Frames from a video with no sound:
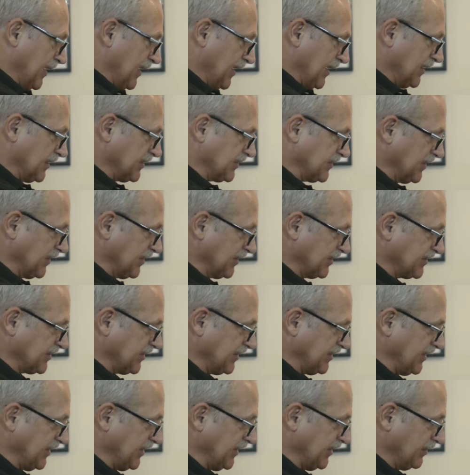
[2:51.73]
as long as the
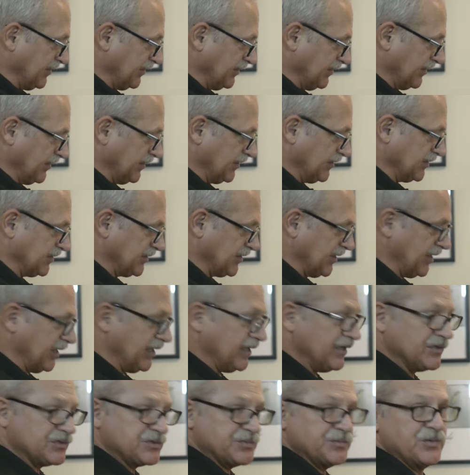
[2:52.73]
needle, as the
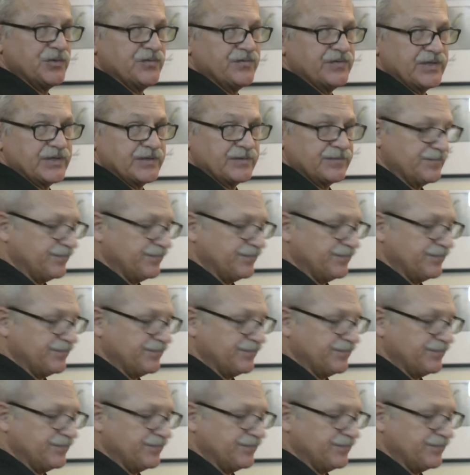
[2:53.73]
needle's moving.